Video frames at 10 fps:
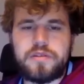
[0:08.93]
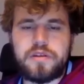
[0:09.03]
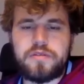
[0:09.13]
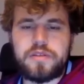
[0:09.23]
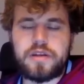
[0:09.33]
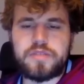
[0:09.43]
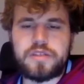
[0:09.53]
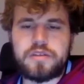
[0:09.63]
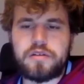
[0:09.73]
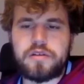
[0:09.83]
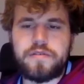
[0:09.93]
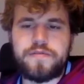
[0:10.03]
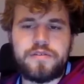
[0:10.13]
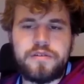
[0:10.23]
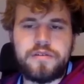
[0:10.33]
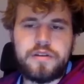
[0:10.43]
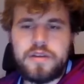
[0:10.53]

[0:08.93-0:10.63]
know that I'm a sucker for